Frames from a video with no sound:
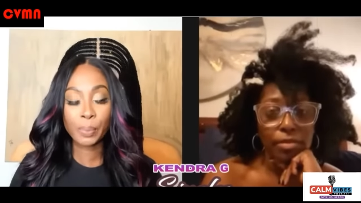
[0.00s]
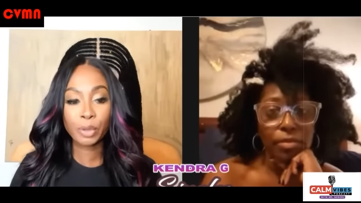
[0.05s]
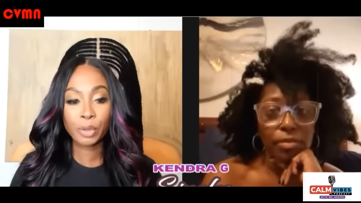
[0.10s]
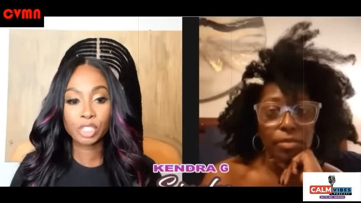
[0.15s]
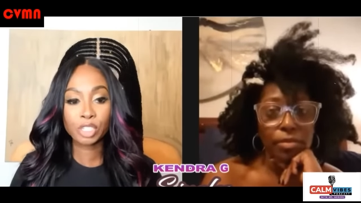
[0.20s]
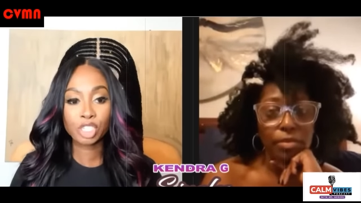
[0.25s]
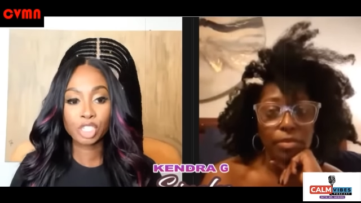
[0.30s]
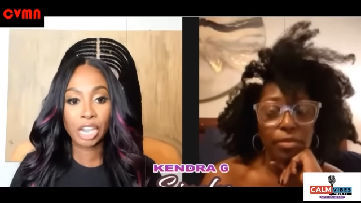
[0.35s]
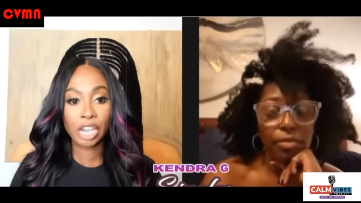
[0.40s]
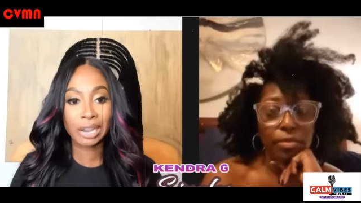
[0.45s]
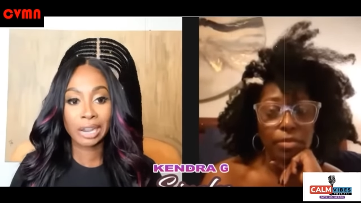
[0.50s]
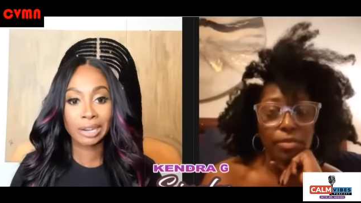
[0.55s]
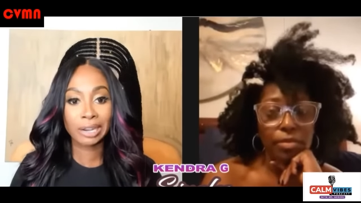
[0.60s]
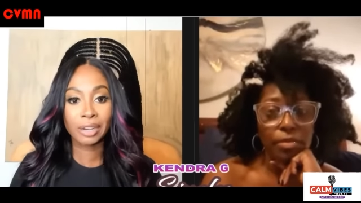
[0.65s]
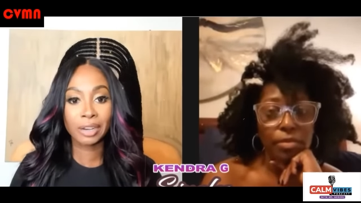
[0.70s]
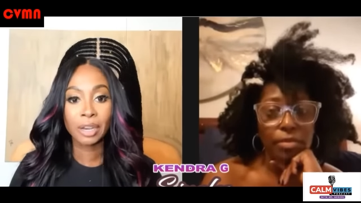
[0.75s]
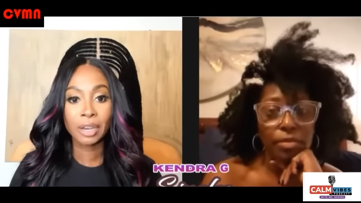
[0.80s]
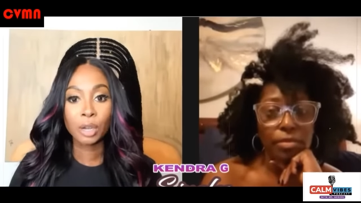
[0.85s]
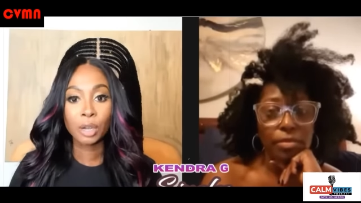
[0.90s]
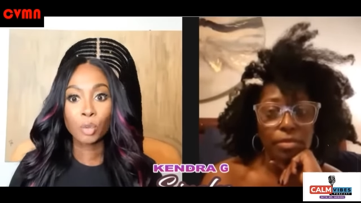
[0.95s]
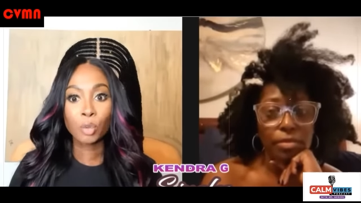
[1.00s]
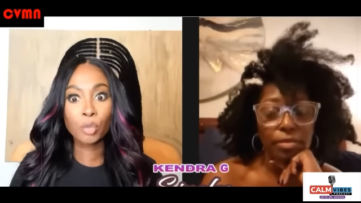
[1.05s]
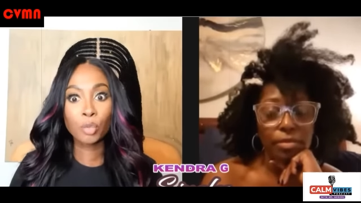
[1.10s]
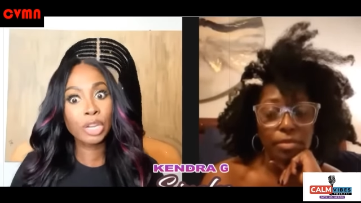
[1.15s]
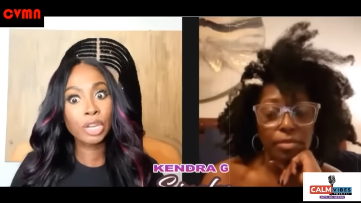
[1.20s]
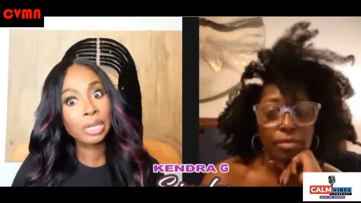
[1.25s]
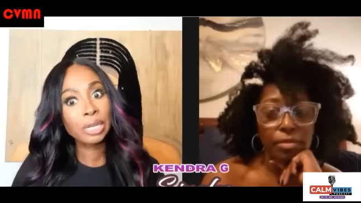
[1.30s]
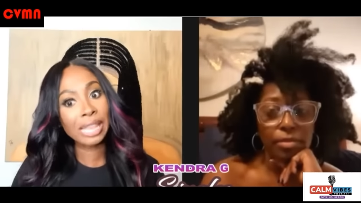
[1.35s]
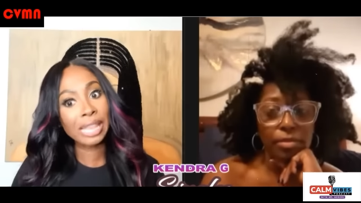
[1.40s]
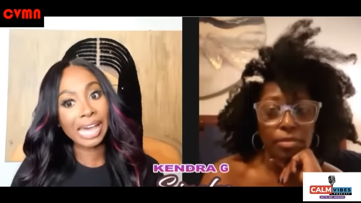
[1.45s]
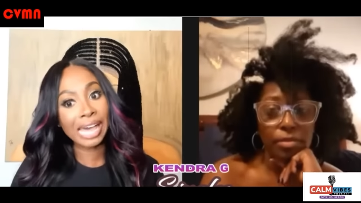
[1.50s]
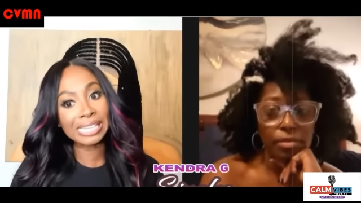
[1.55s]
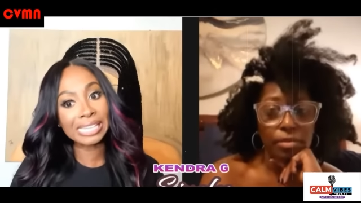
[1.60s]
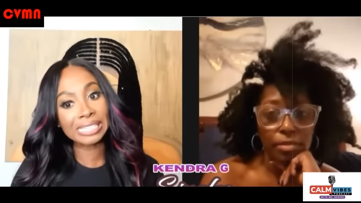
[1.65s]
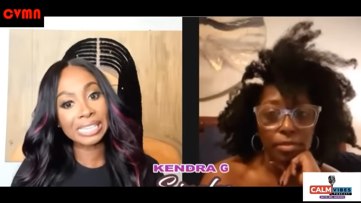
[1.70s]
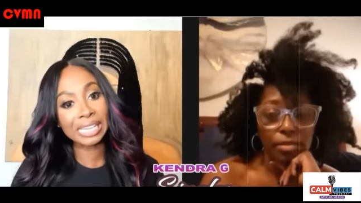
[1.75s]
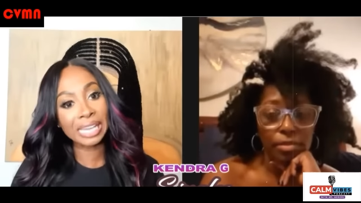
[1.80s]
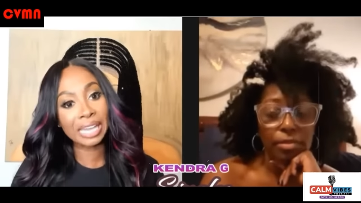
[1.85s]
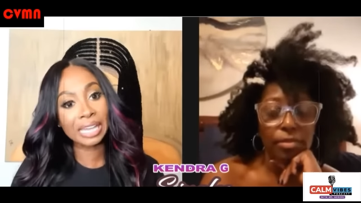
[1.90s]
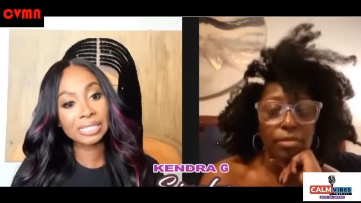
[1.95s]
Speaker 1: to start
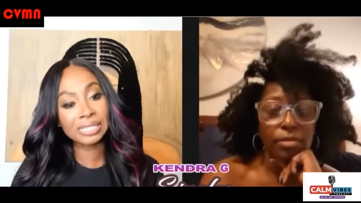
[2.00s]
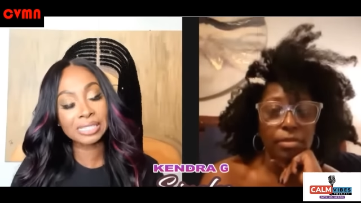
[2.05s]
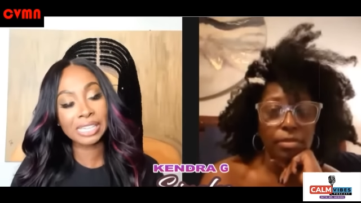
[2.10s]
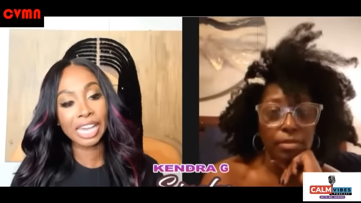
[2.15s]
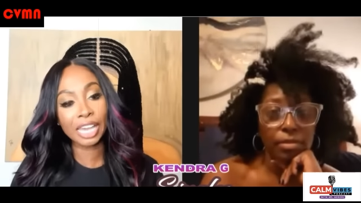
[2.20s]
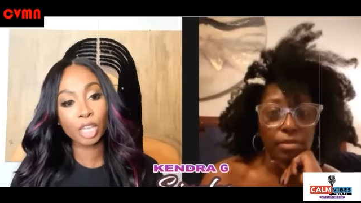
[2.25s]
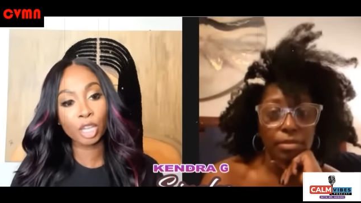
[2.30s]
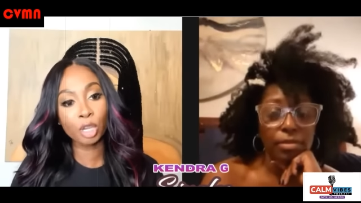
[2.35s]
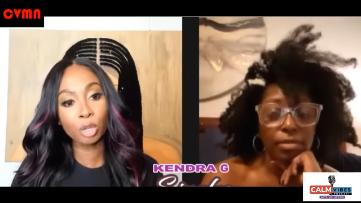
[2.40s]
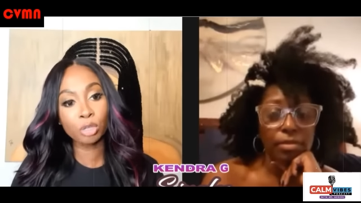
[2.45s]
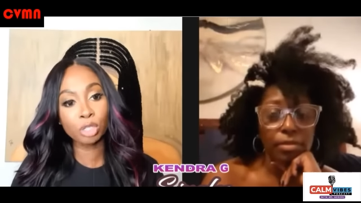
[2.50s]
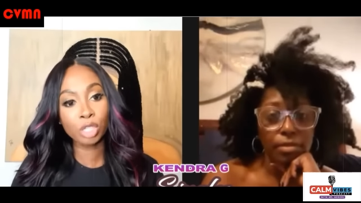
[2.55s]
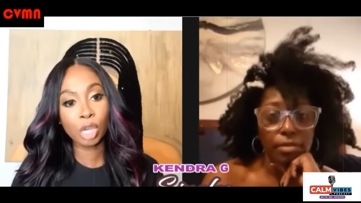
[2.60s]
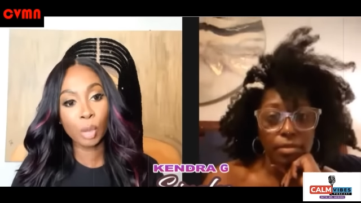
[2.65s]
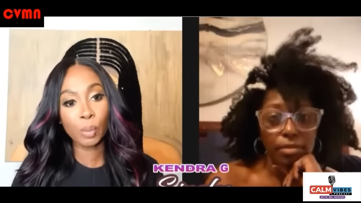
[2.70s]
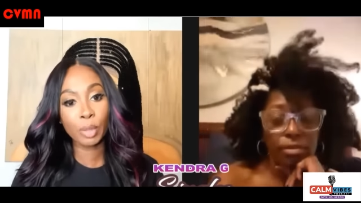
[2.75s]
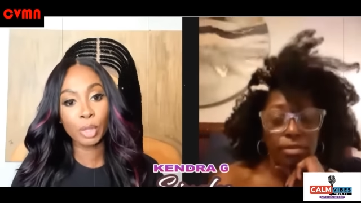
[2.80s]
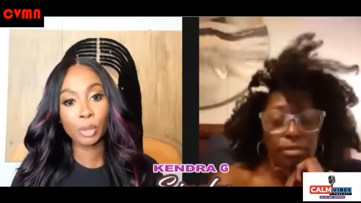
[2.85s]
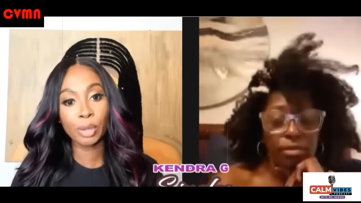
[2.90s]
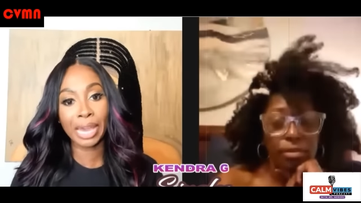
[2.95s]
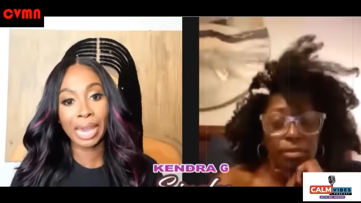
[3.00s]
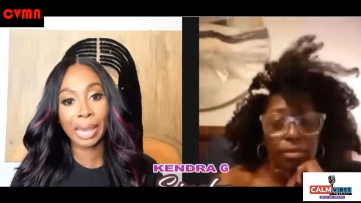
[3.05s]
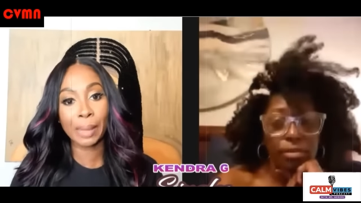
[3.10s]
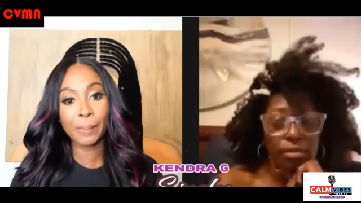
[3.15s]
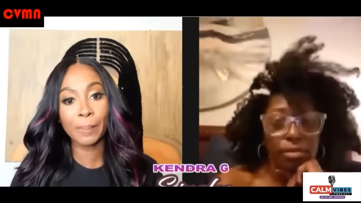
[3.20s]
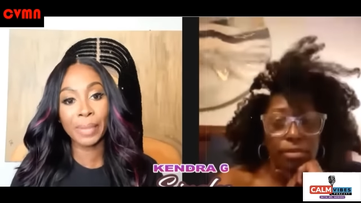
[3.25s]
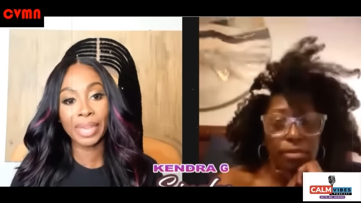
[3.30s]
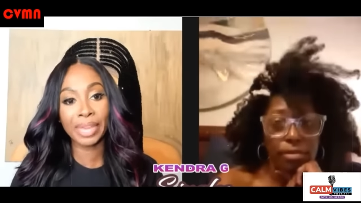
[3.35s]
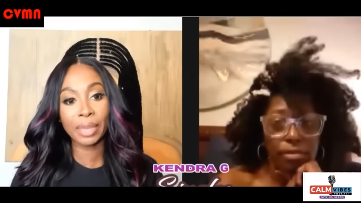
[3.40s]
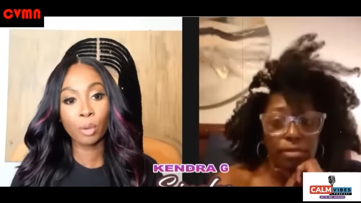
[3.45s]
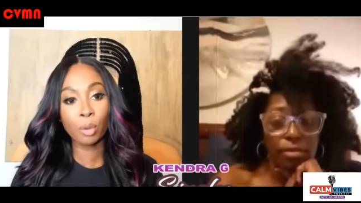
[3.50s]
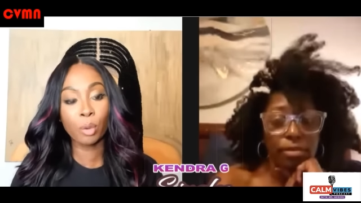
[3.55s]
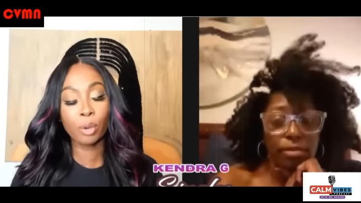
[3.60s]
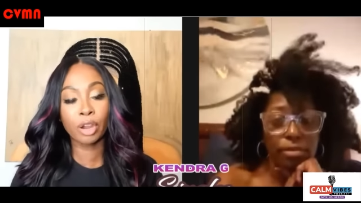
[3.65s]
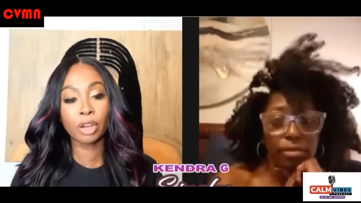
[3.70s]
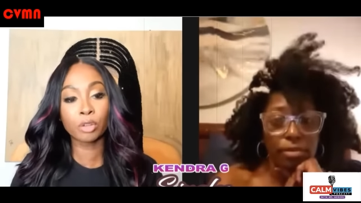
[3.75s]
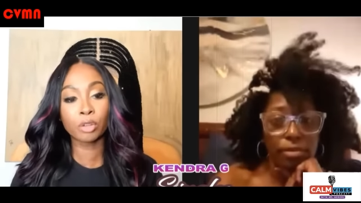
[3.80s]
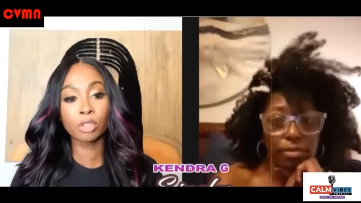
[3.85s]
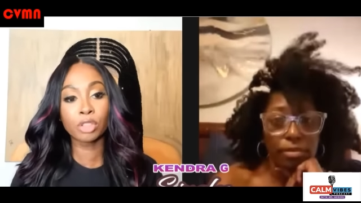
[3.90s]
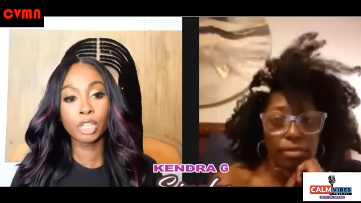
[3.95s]
realizing, because it's like, you told me you got men who
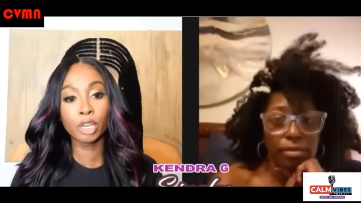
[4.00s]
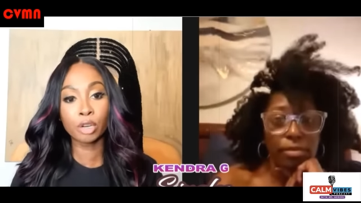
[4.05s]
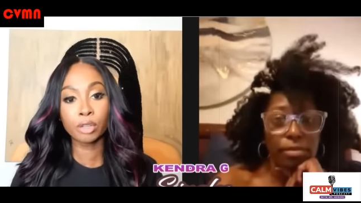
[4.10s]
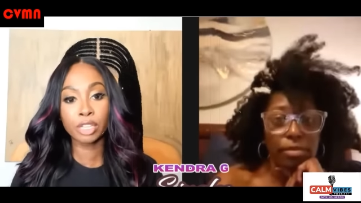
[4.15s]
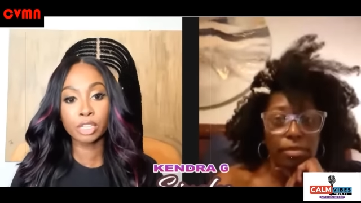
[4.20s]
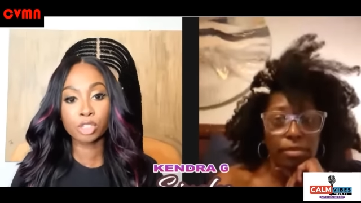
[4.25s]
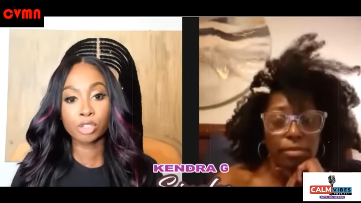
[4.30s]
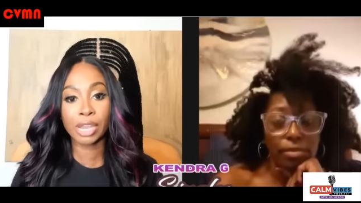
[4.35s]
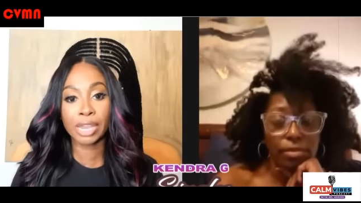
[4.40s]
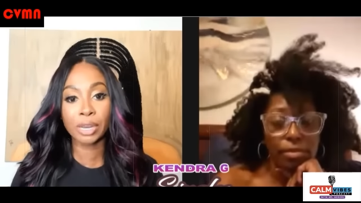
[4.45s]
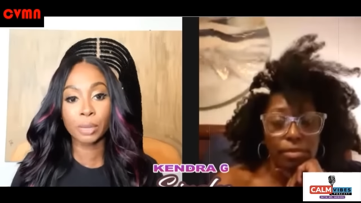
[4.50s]
are literally trying to